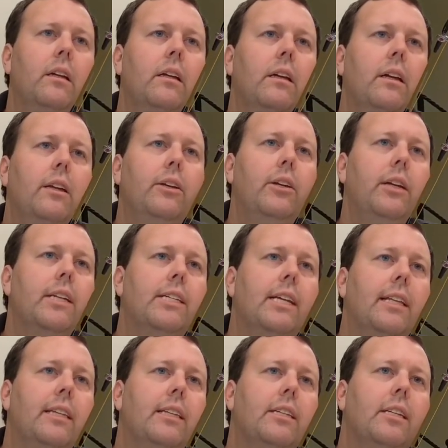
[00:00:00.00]
And you could
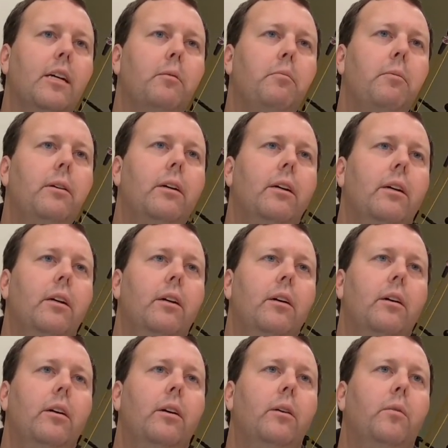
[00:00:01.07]
set this up,
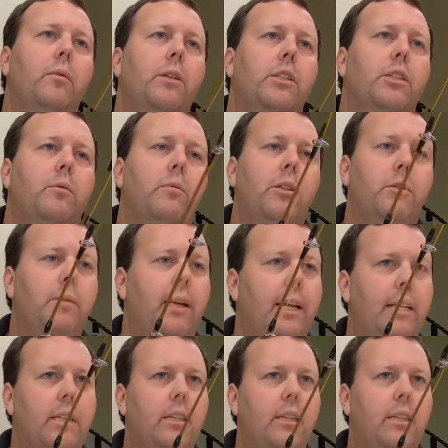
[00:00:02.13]
once we get to